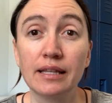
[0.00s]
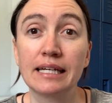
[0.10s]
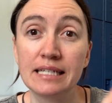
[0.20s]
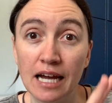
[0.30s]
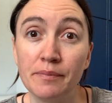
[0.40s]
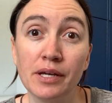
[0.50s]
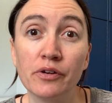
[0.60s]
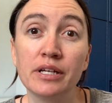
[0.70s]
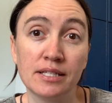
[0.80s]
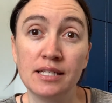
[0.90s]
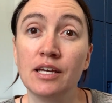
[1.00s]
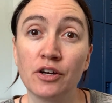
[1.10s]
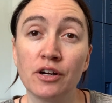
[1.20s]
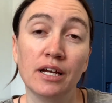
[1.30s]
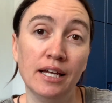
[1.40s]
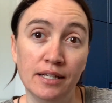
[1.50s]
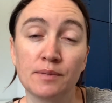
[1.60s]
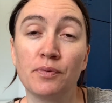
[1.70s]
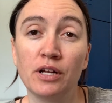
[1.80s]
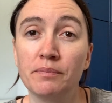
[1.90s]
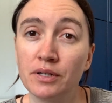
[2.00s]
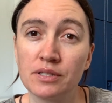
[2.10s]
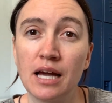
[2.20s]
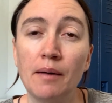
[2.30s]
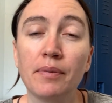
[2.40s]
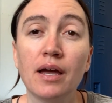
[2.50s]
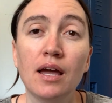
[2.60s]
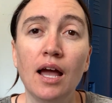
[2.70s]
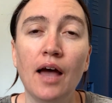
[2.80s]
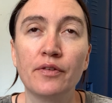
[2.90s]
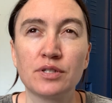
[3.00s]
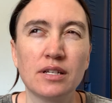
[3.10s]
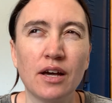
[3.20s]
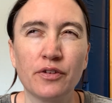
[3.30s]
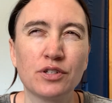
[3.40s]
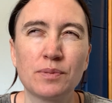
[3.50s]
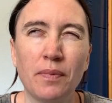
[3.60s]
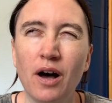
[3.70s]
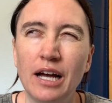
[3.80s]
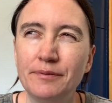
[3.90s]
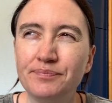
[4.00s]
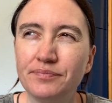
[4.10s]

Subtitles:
Like Tiberias here is pretty built up, and there's another spot,